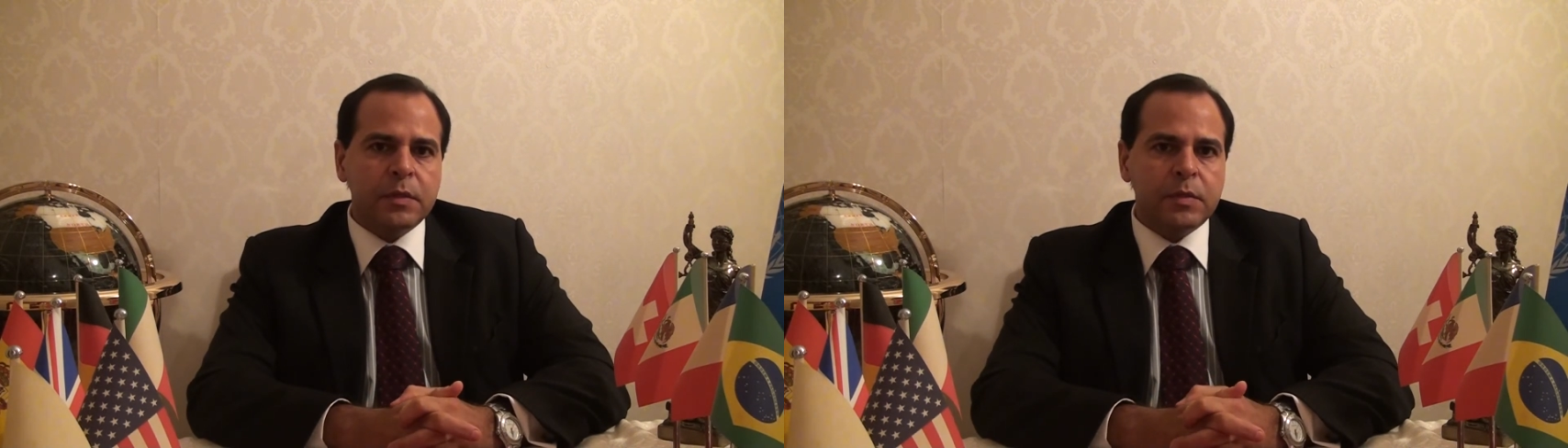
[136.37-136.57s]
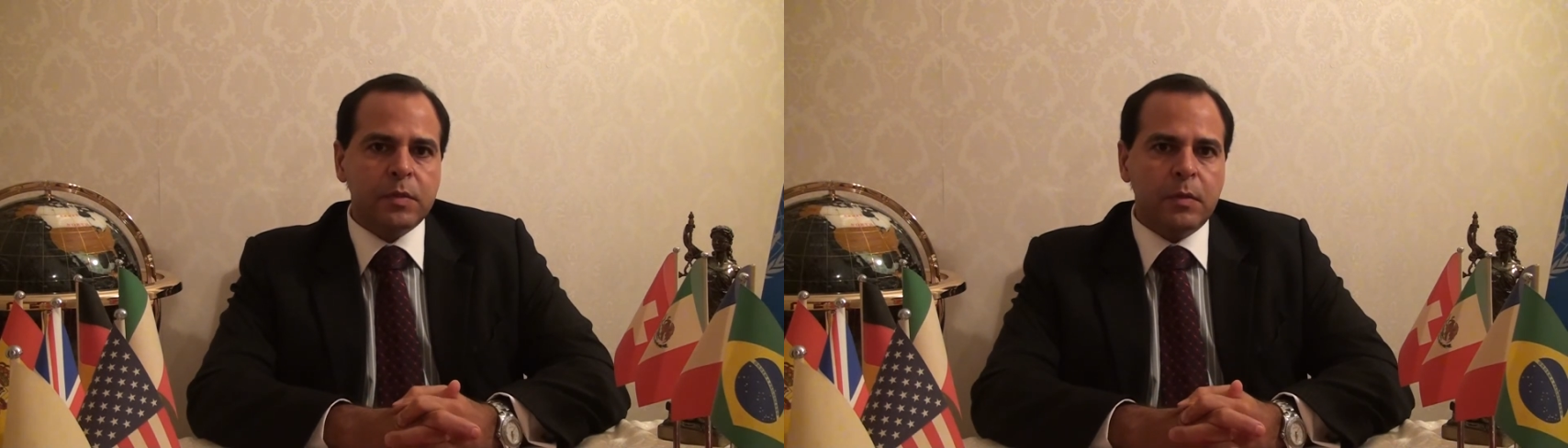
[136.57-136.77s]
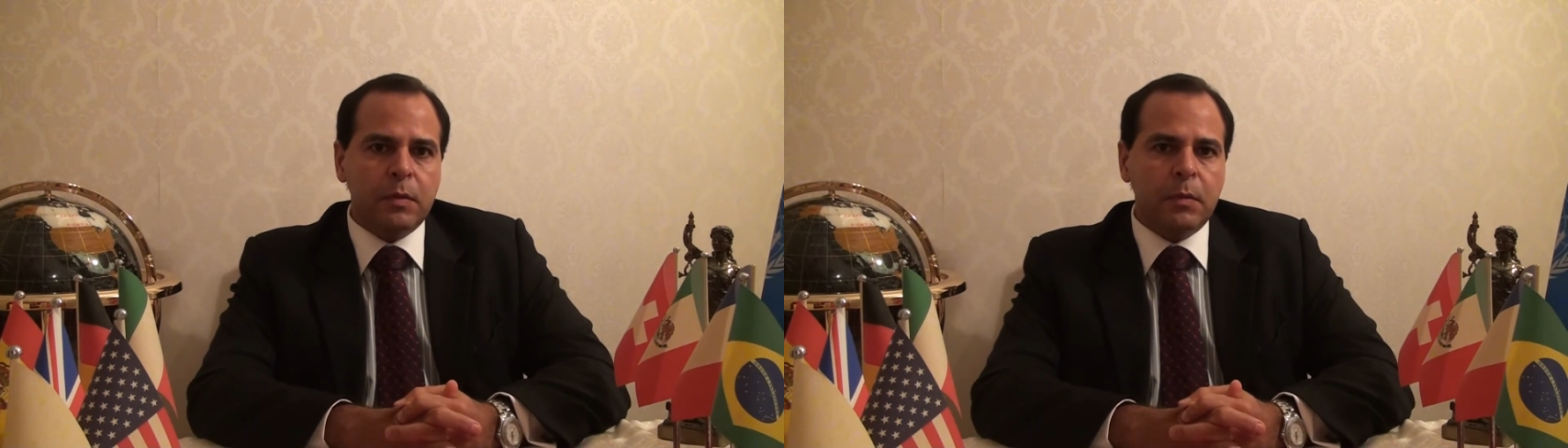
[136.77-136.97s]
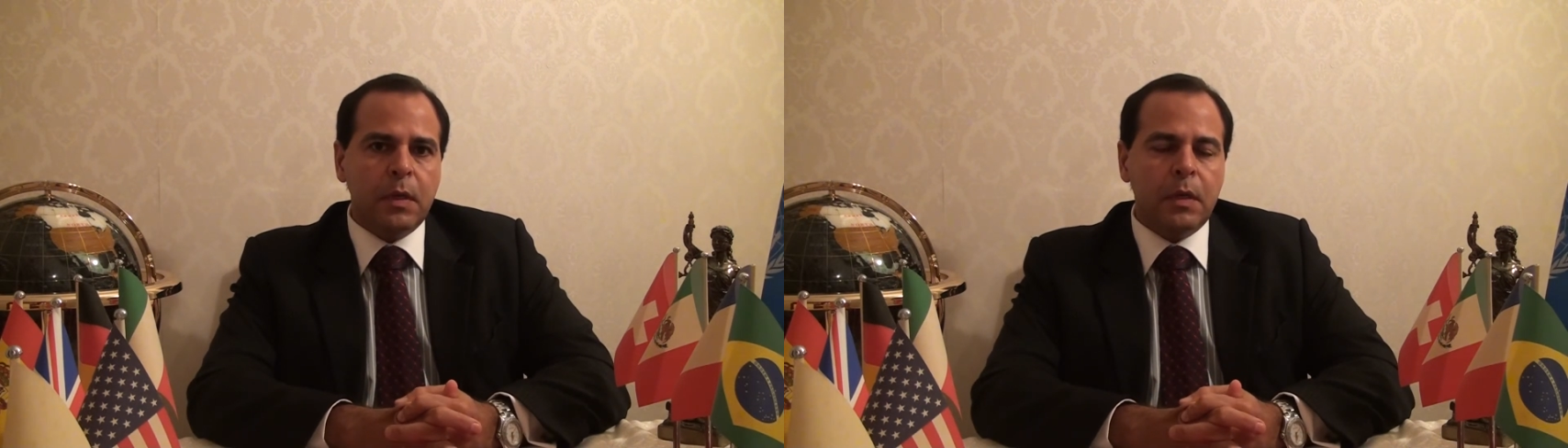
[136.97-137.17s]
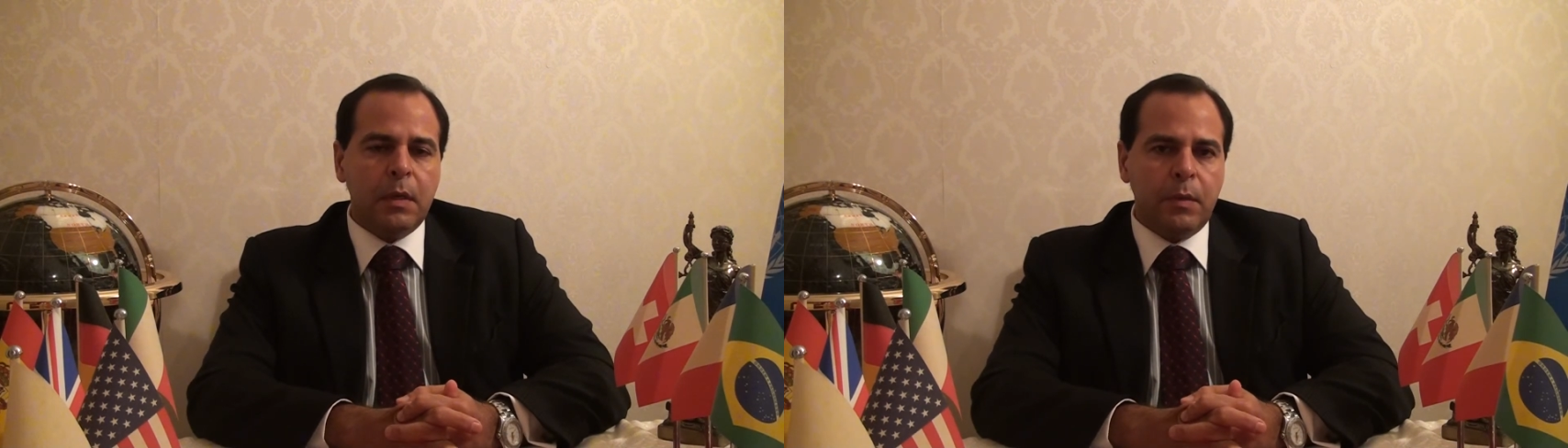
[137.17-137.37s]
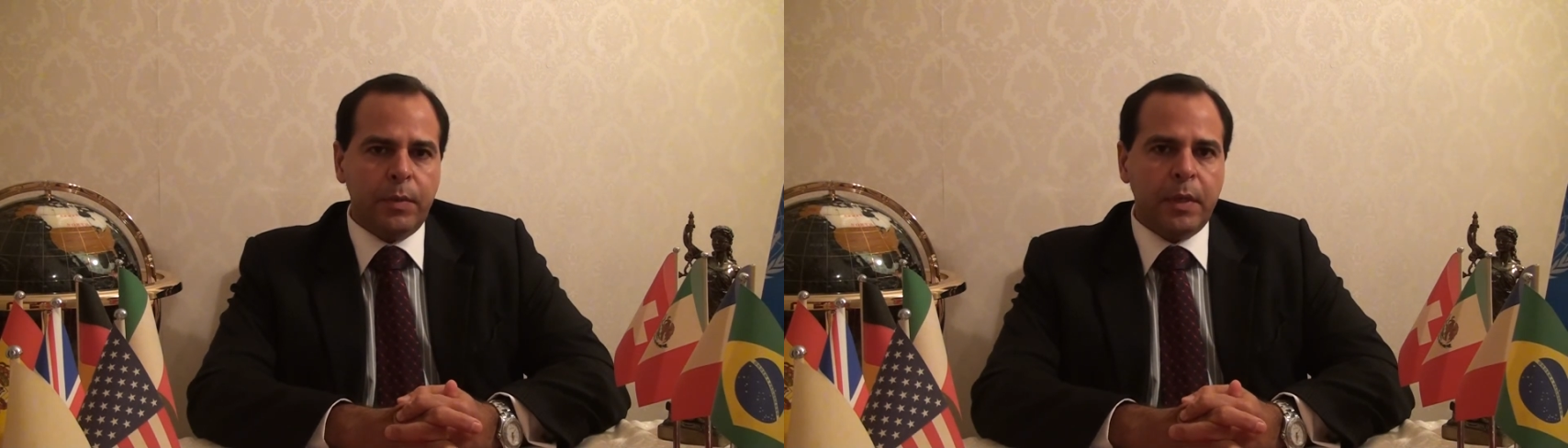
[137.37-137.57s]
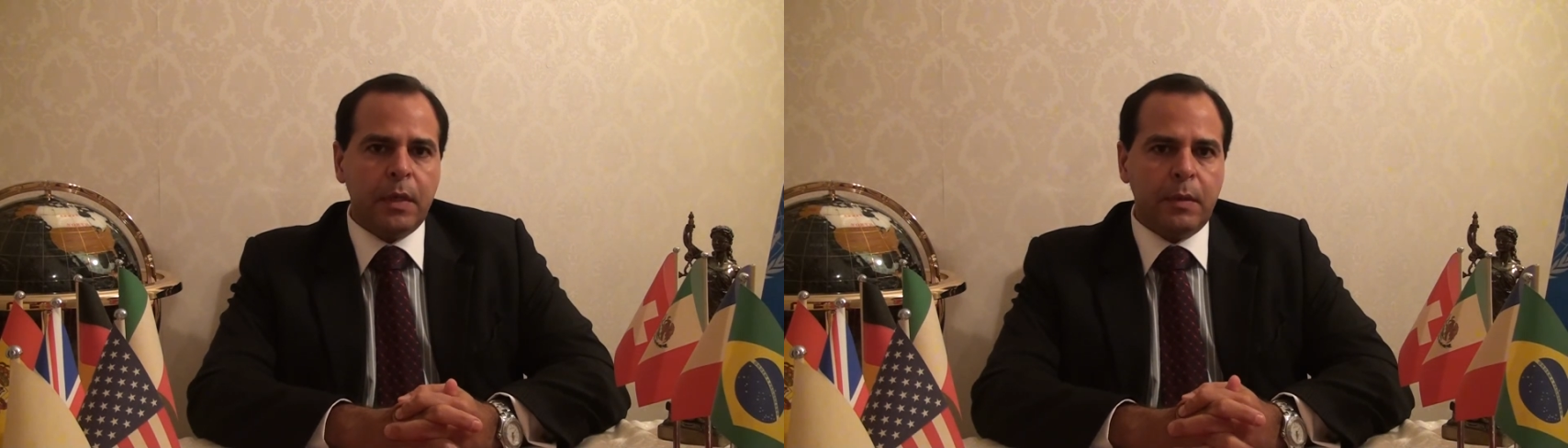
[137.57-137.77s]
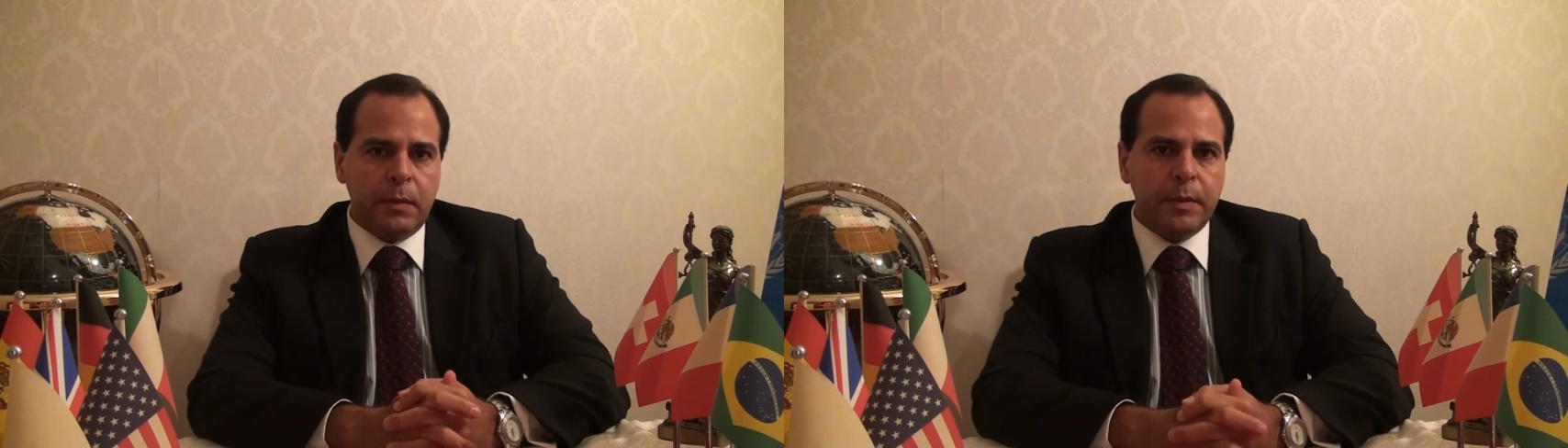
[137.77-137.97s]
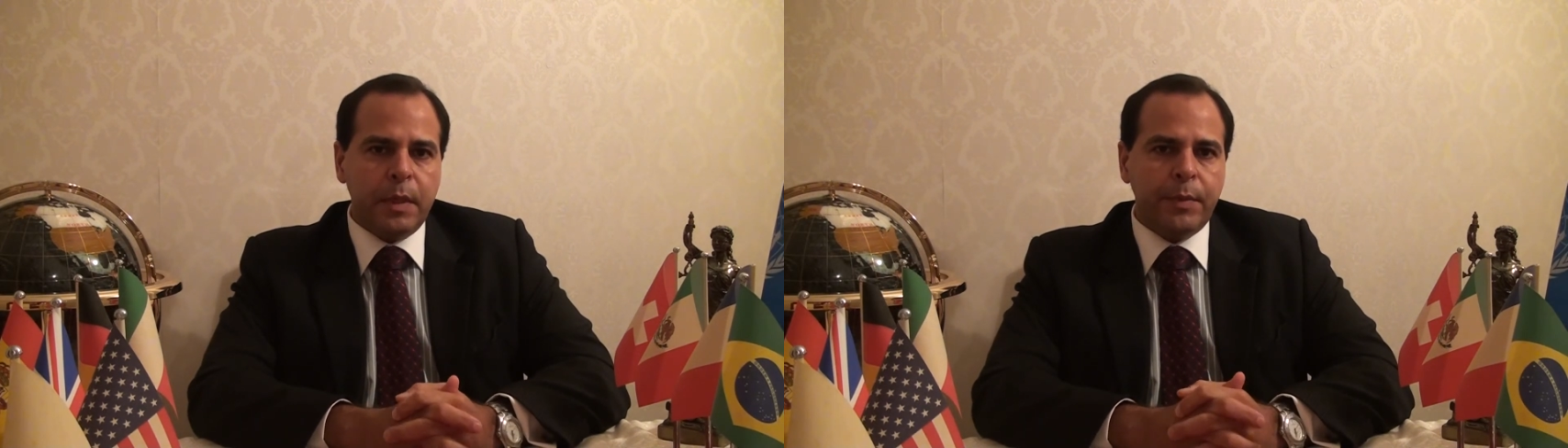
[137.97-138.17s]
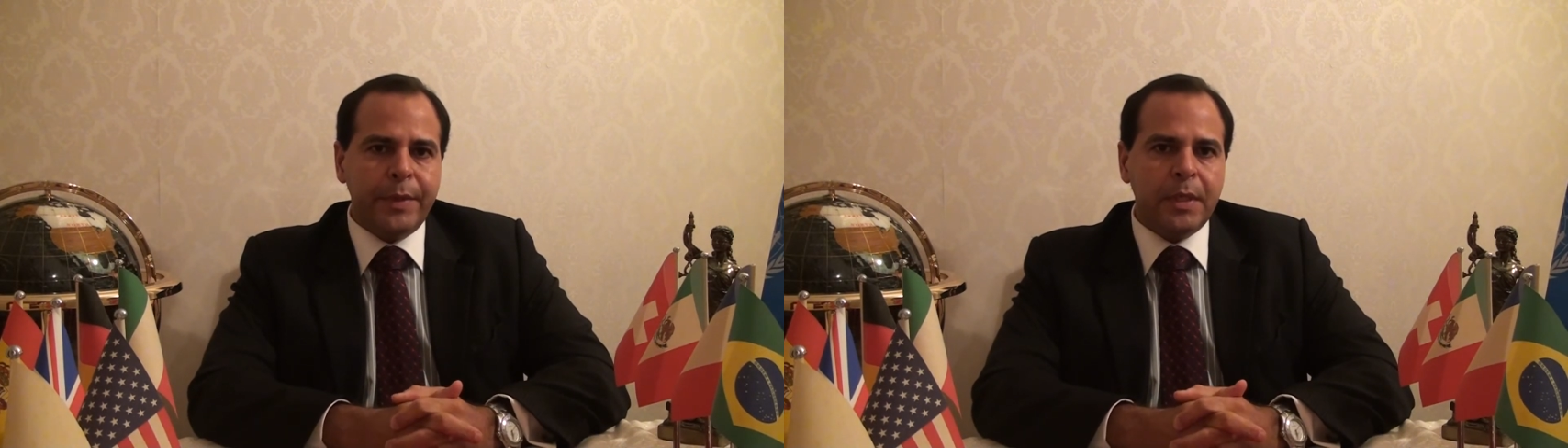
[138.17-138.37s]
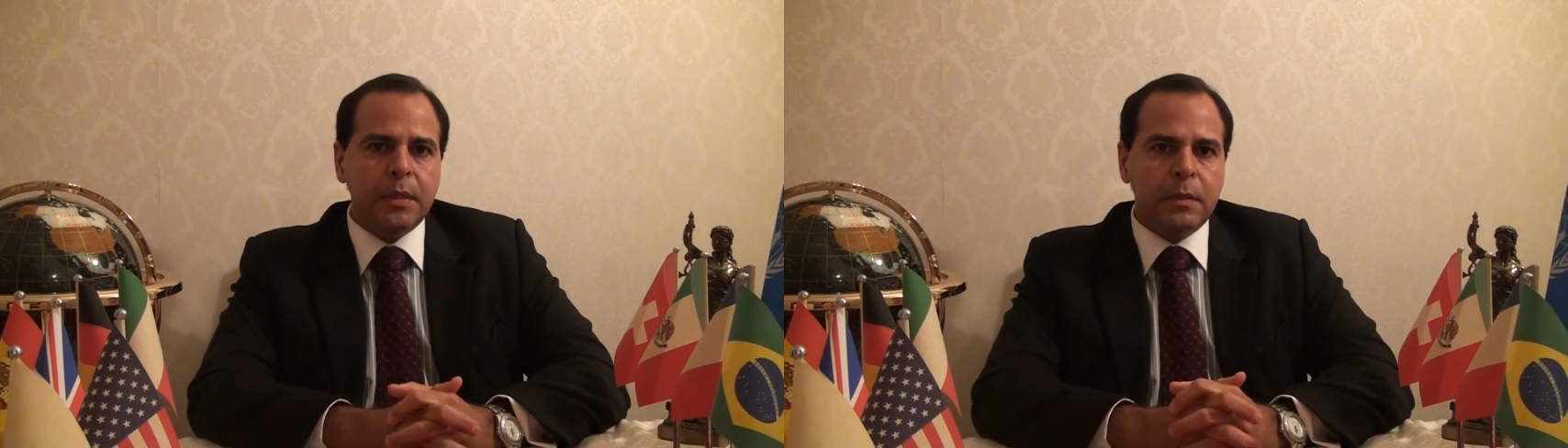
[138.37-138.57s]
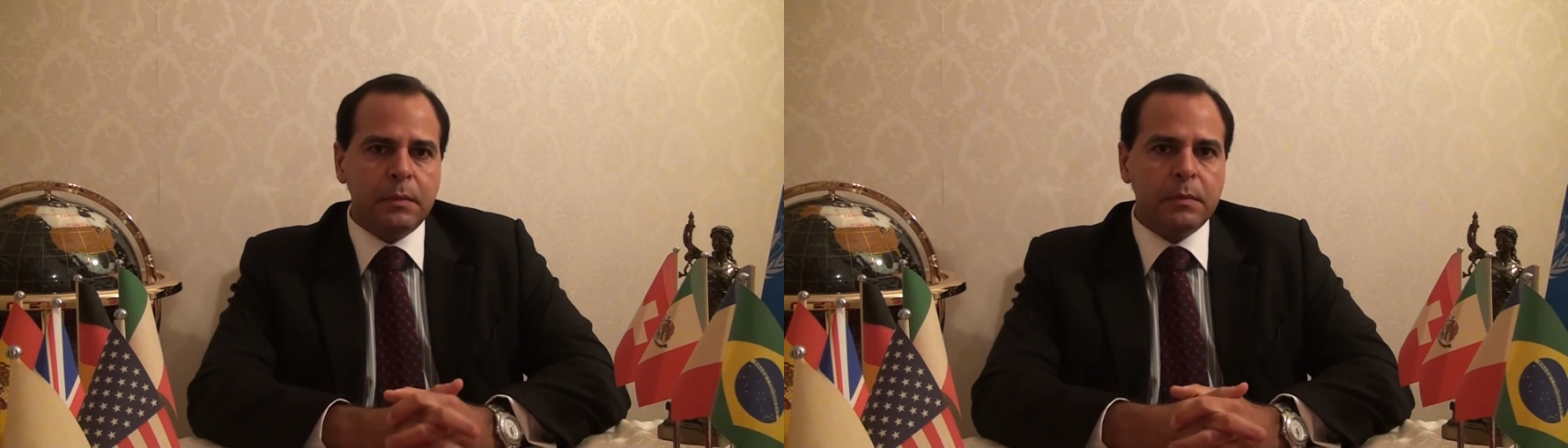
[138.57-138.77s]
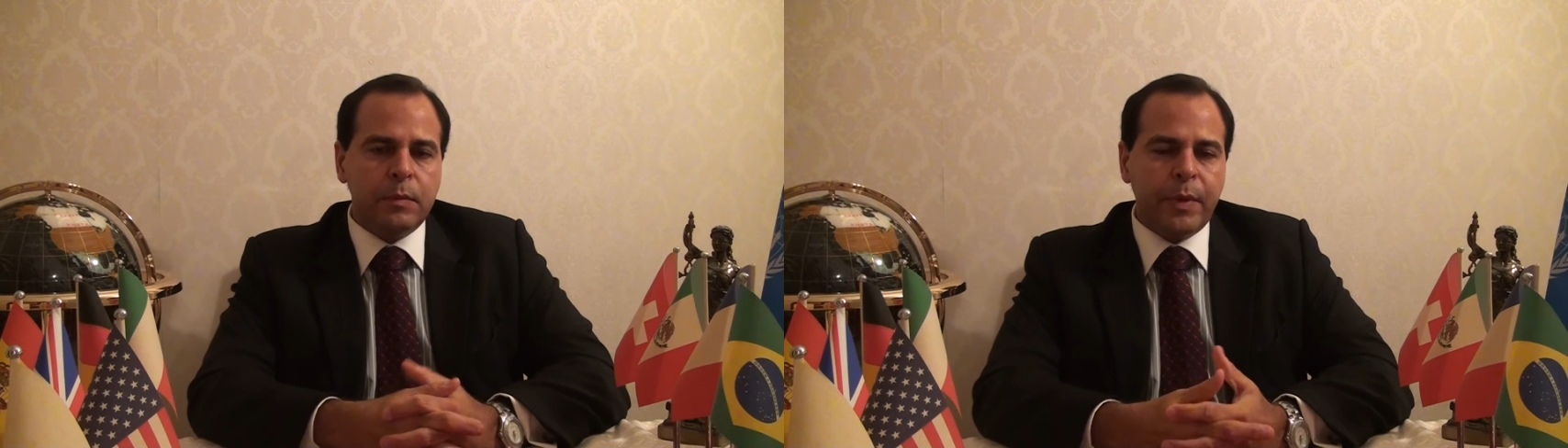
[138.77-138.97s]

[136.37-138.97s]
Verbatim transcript: so uh, we are we are really